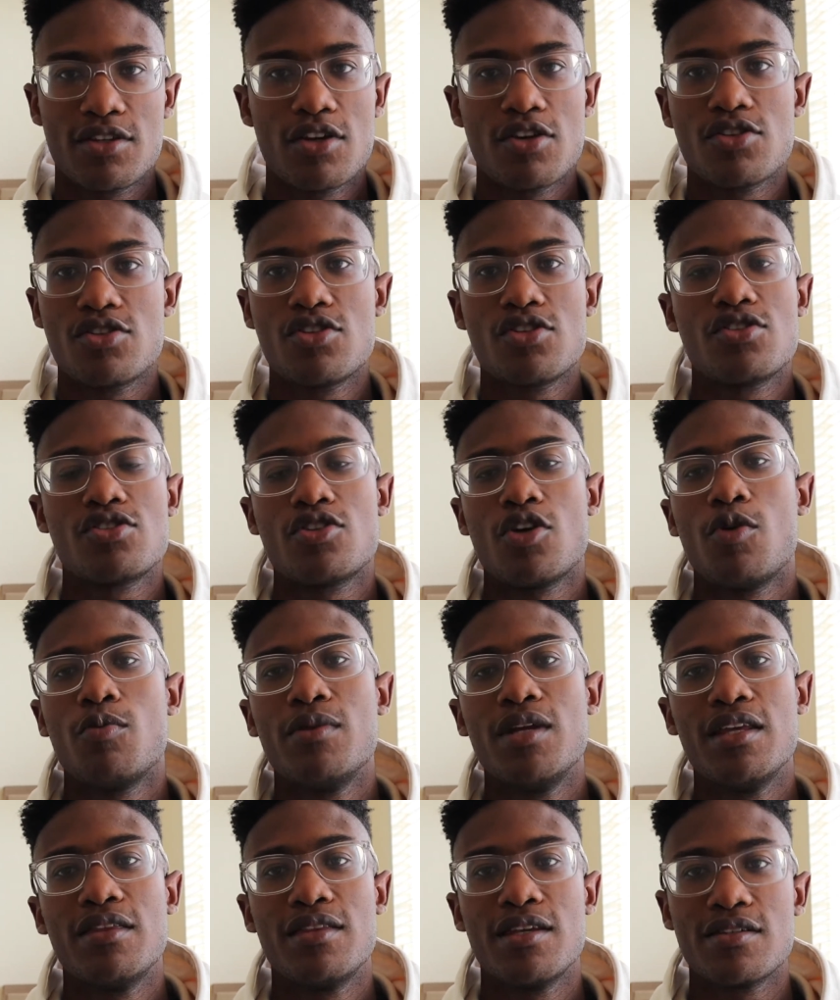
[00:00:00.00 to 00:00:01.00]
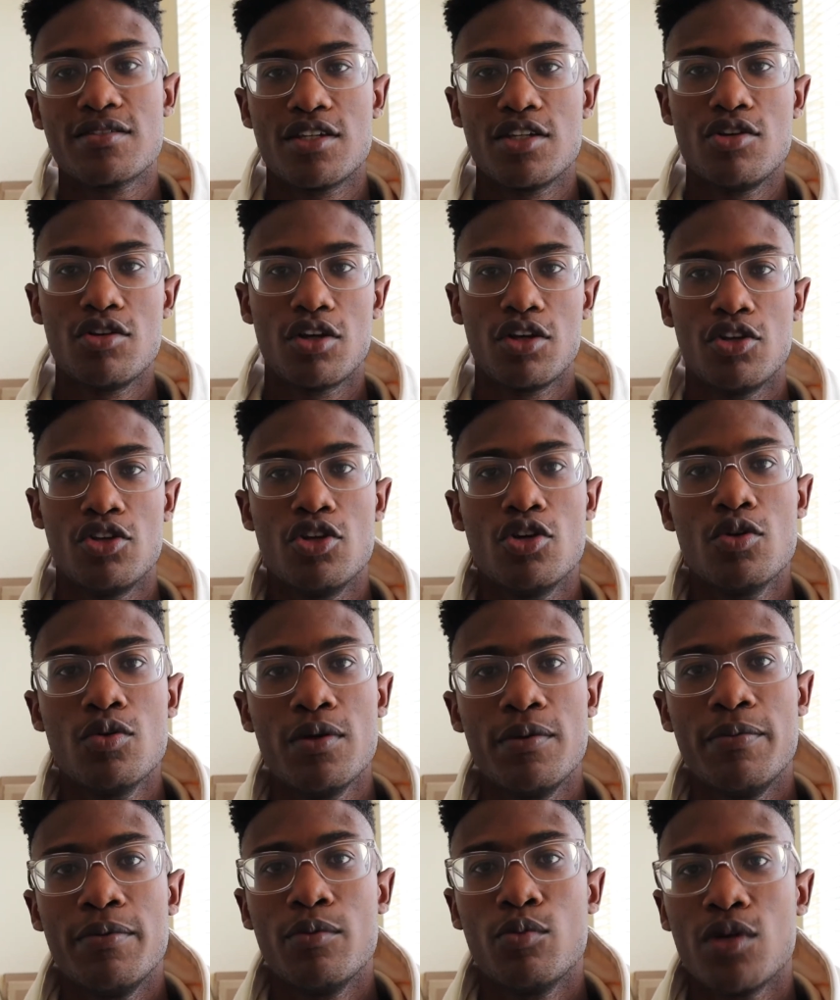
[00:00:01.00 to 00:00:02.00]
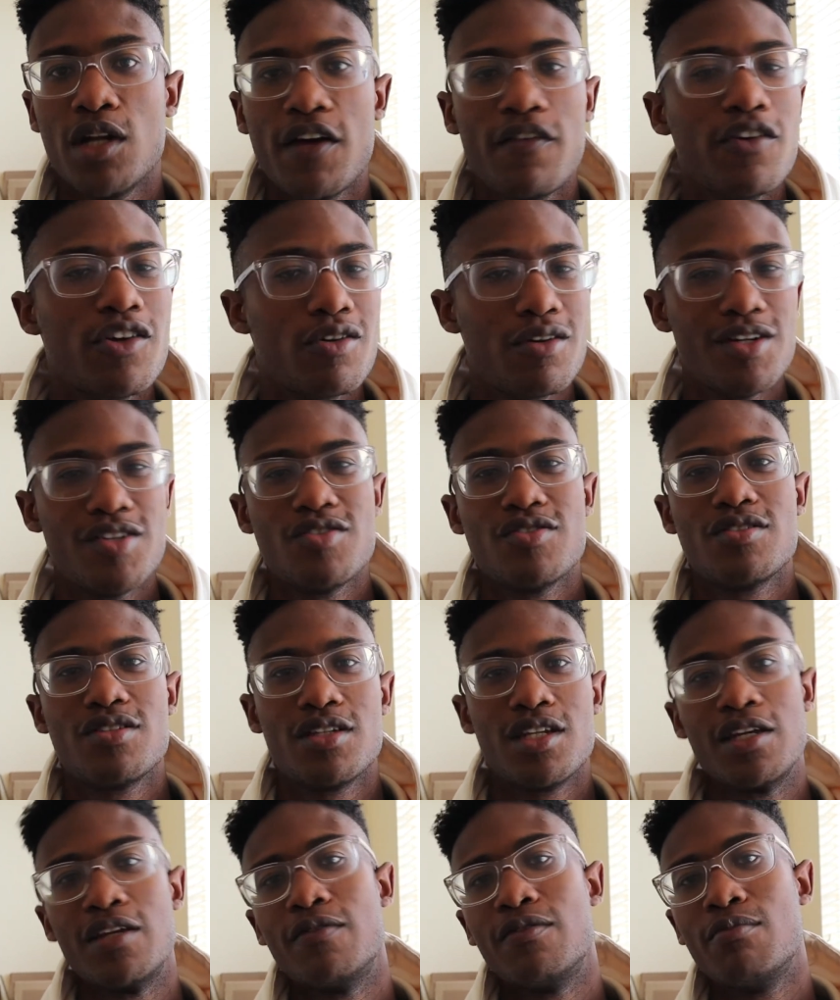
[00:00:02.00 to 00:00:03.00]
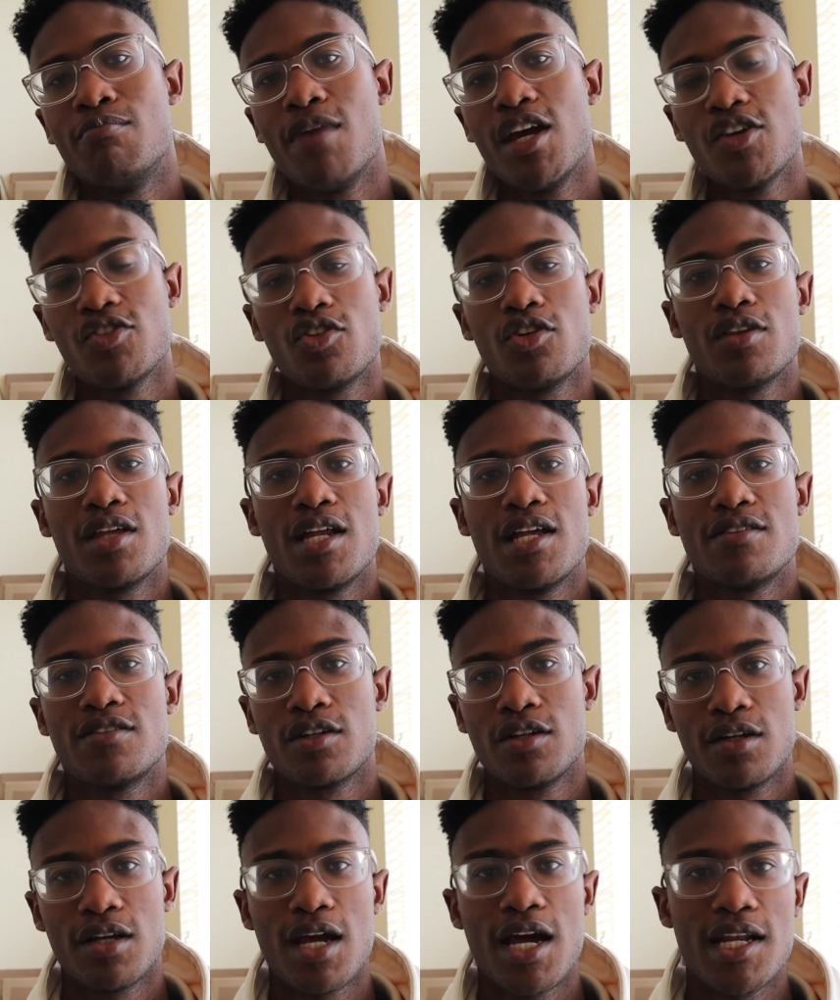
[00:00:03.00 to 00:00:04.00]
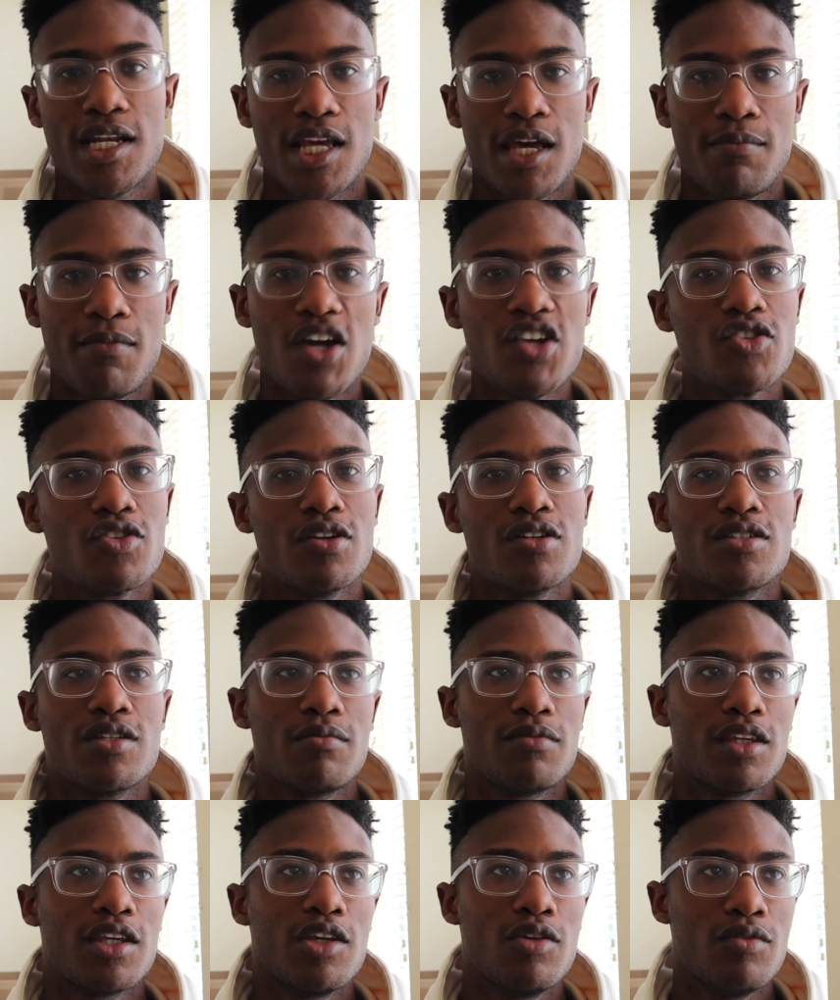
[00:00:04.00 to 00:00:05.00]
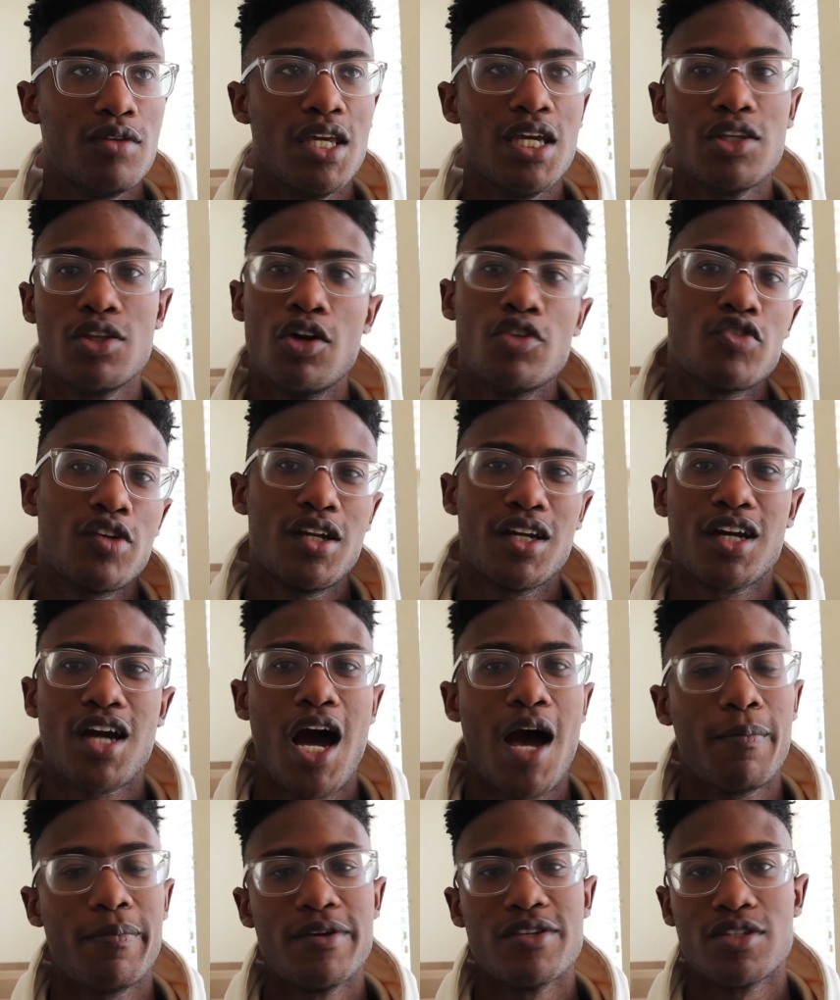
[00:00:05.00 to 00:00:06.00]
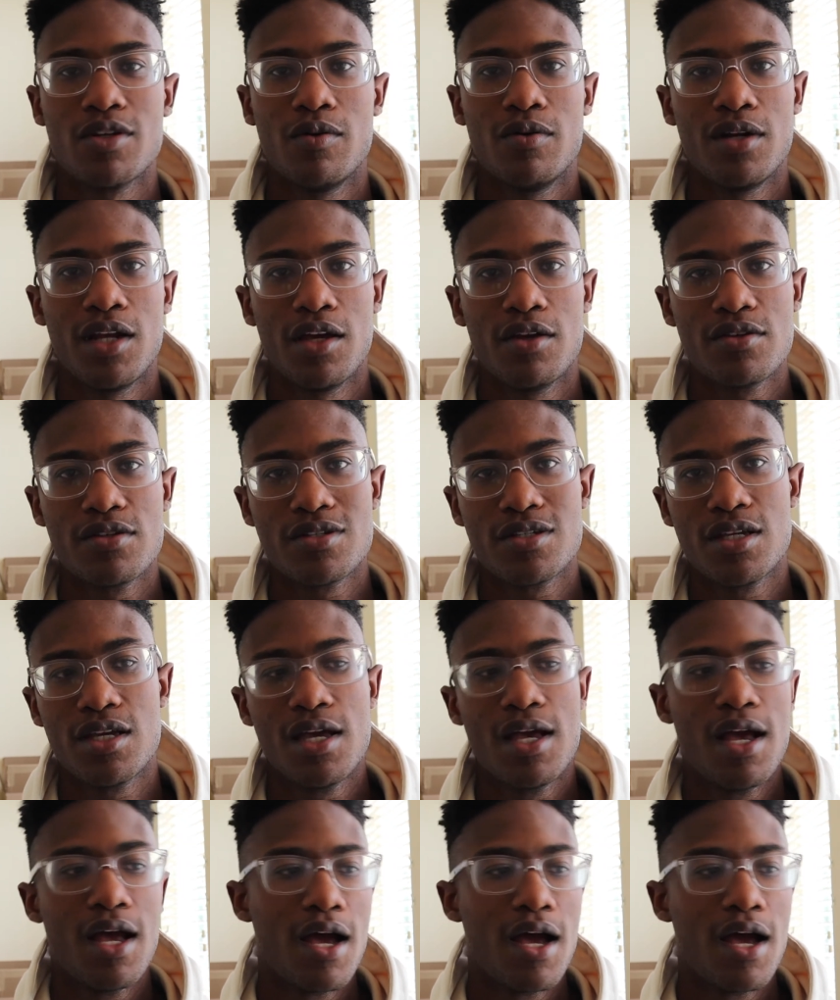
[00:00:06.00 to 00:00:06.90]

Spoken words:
There's just so many things that you can do, and whatever you're interested in, make sure that it's a good idea. Make sure it's something unique. Don't try to copy someone else.